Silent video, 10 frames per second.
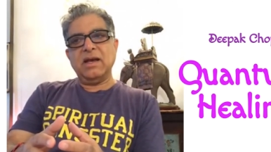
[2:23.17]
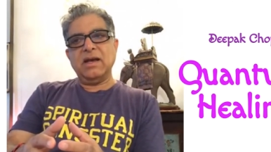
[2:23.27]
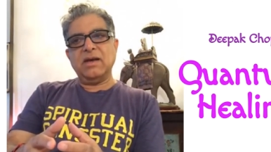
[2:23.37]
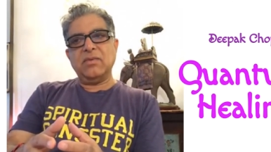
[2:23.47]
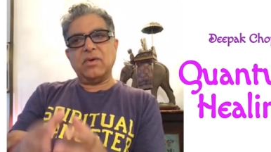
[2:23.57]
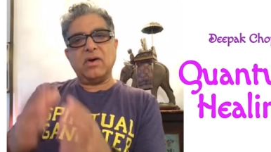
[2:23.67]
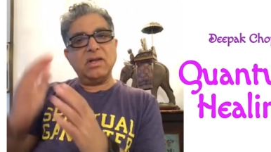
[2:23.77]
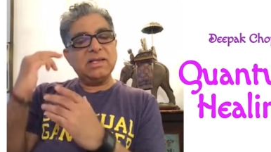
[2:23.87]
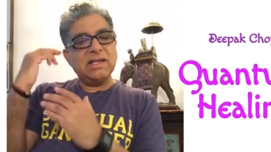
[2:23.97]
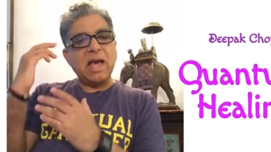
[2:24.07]
uh,
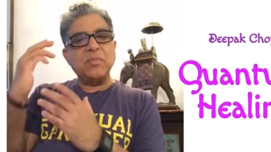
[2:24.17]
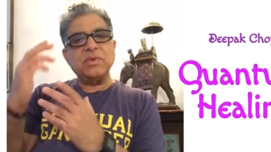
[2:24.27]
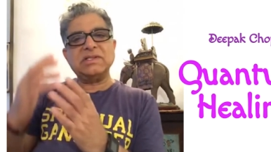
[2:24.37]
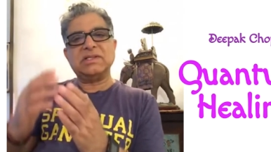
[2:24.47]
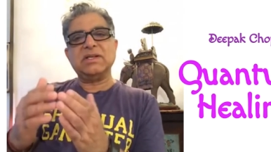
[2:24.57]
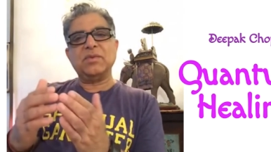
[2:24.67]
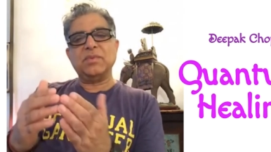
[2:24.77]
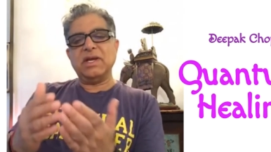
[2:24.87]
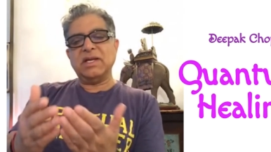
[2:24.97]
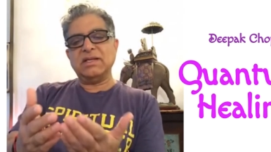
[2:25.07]
all that happens in your
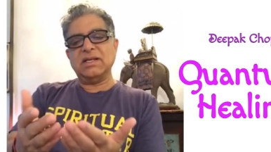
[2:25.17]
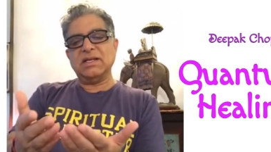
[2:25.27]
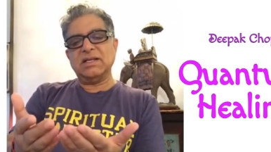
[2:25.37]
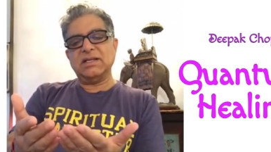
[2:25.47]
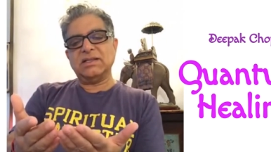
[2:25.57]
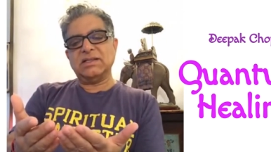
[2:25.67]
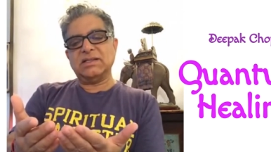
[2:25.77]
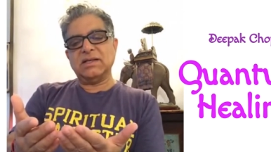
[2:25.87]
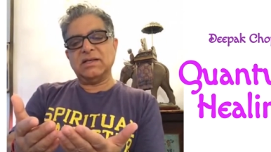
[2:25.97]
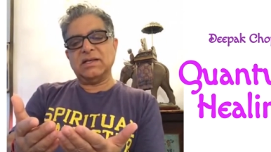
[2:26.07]
brain
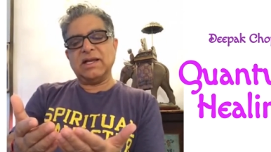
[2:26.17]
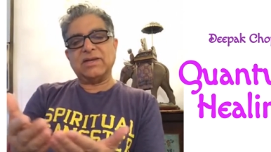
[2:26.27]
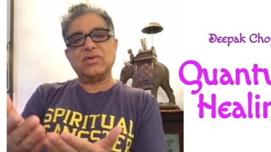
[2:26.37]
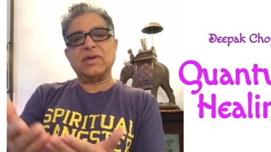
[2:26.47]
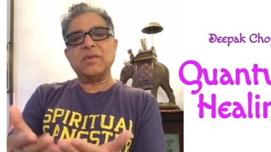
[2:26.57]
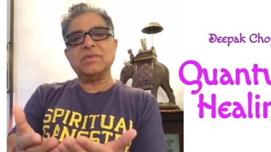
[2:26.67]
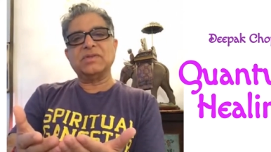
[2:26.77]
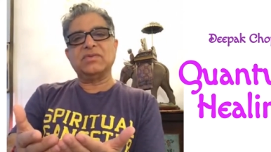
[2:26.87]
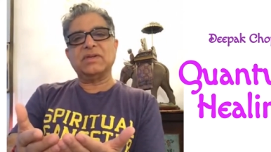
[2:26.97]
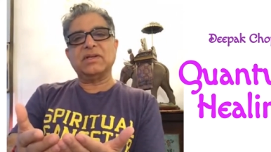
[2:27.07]
is
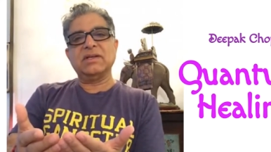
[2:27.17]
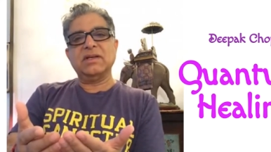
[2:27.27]
electrochemistry.